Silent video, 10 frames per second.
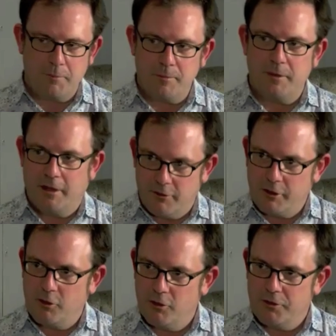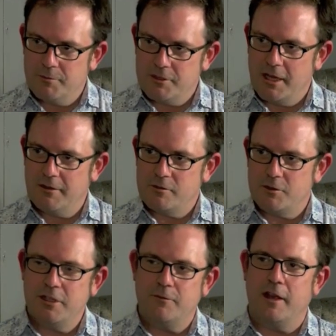of people, they'll record themselves.
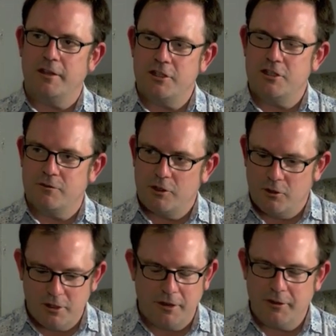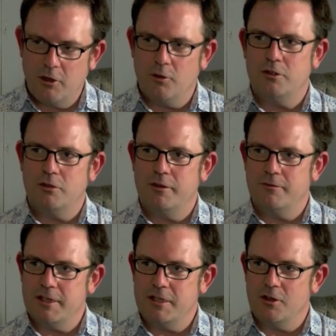What's the advantage of recording either the audio or the
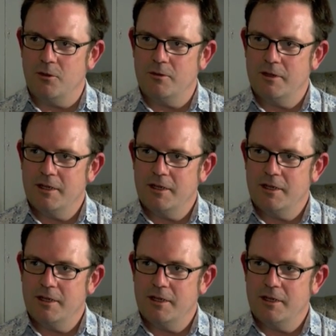video?